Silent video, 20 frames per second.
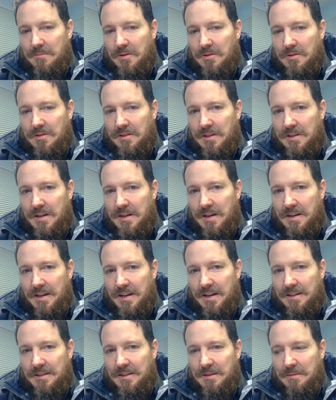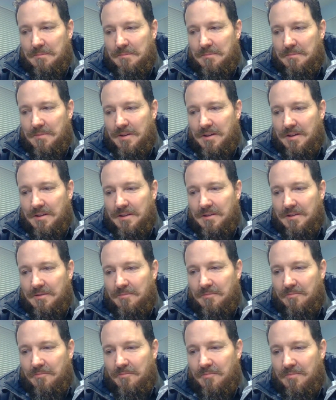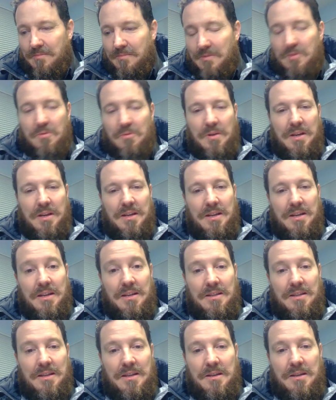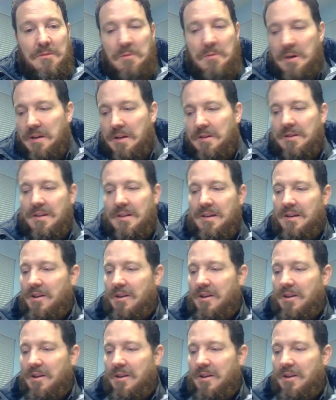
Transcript: mostly not had them doing anything anyway.